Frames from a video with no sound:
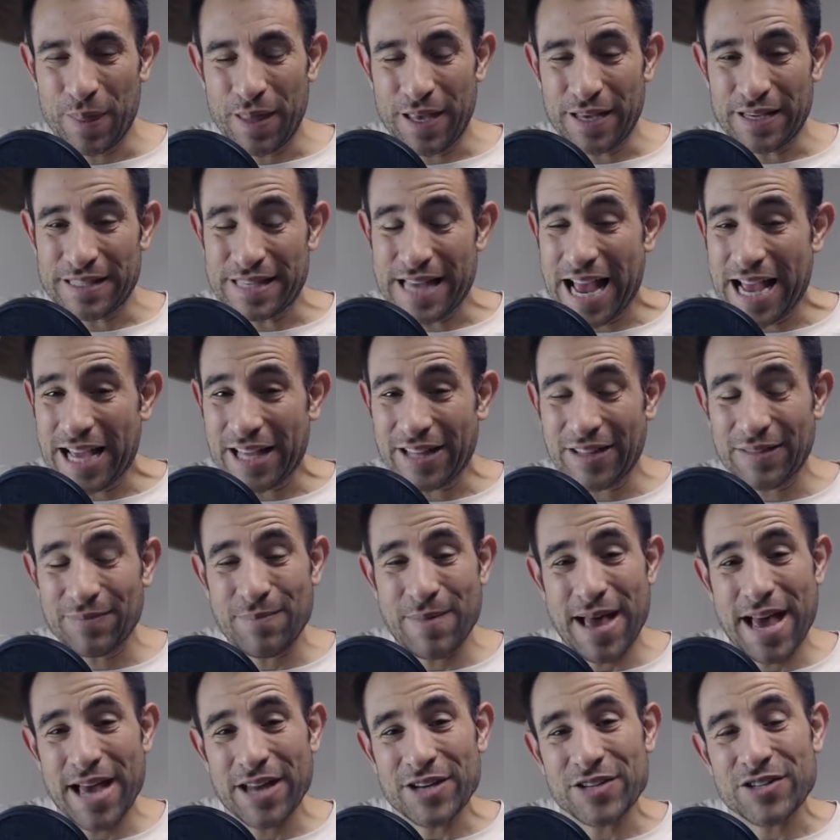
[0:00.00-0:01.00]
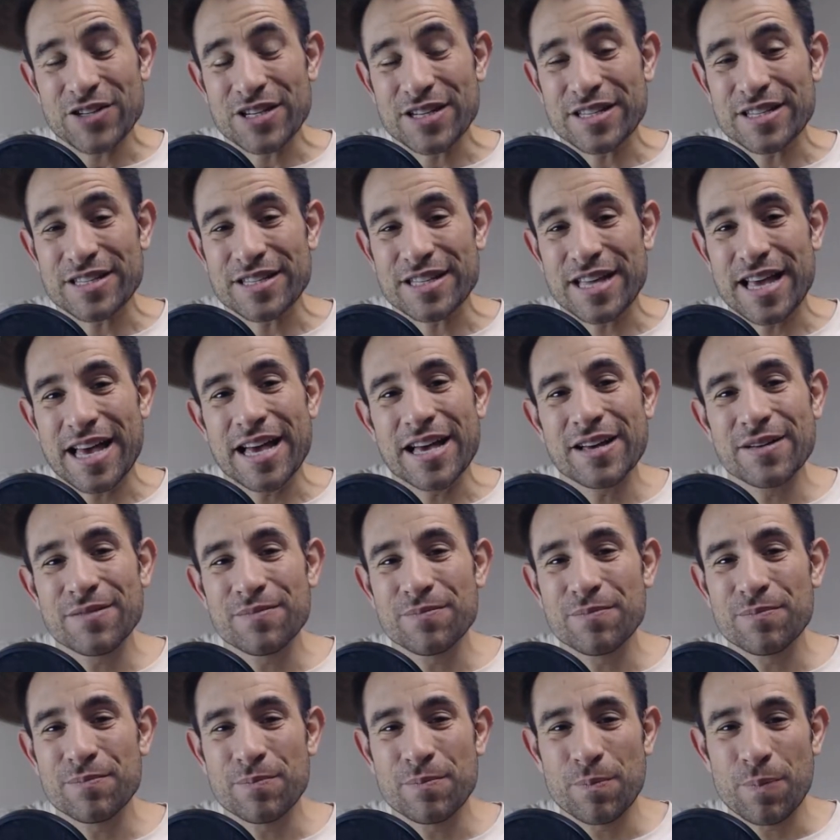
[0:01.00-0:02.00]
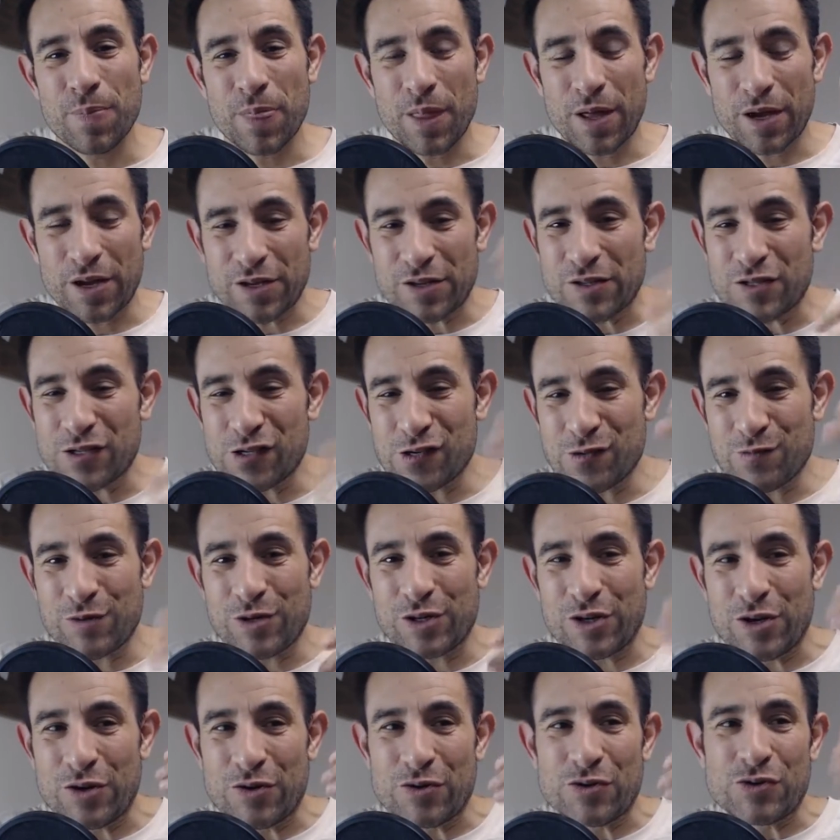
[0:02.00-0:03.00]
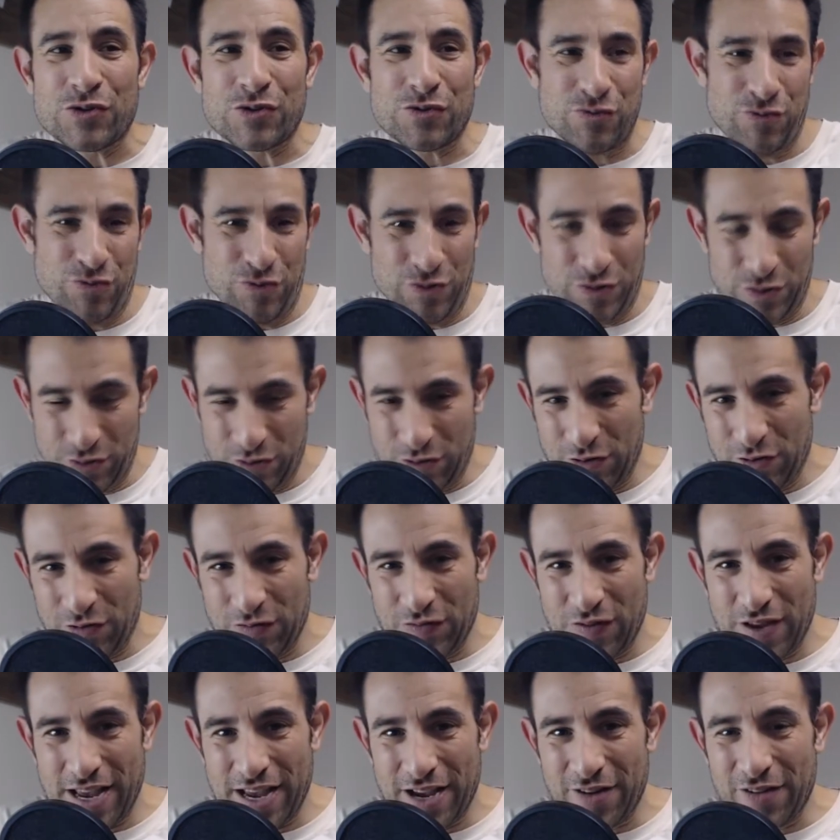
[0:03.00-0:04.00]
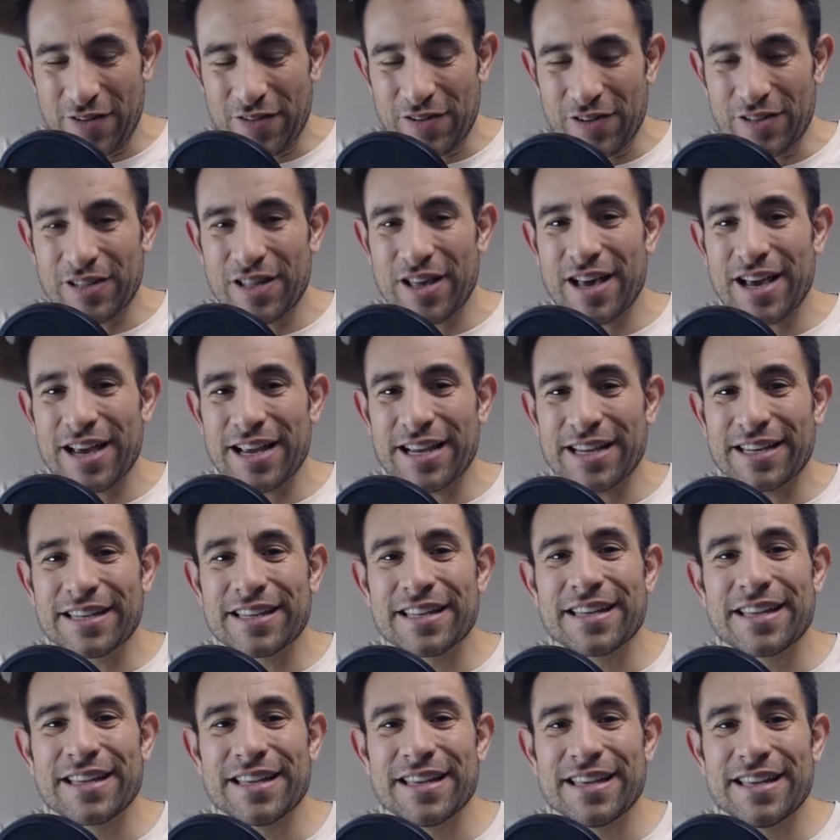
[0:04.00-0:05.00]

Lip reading: Exact match is that a consumer goes through a survey online,